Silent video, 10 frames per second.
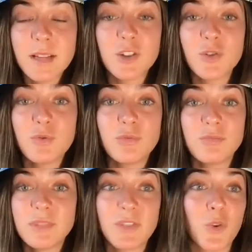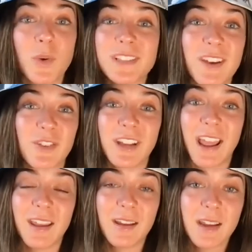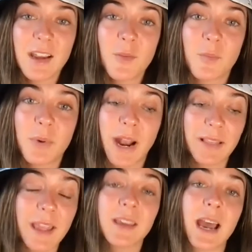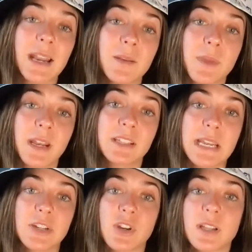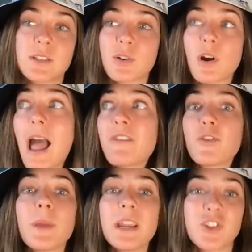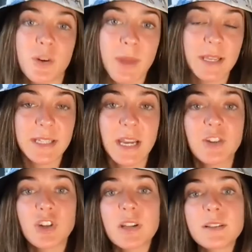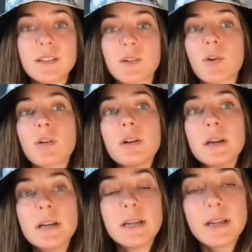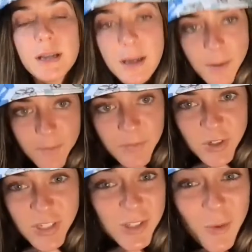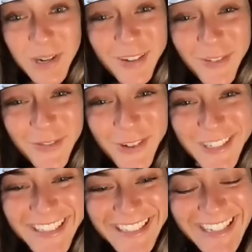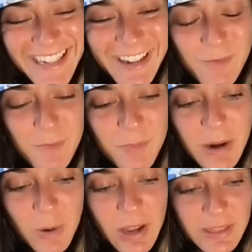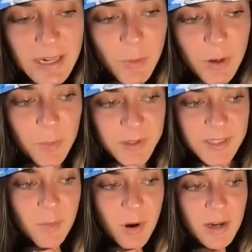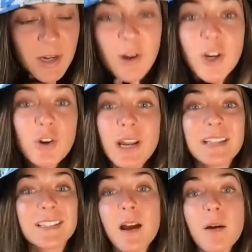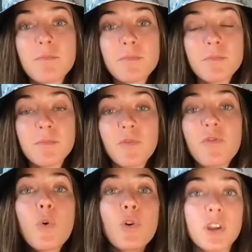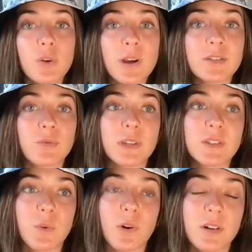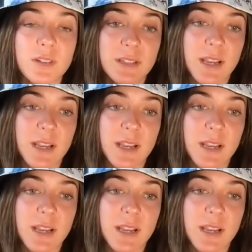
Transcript: I do different ones every day, but I like guided meditations or affirmation meditations, or there's just so many different versions. But I think I want to put some on here and create some for you as a resource.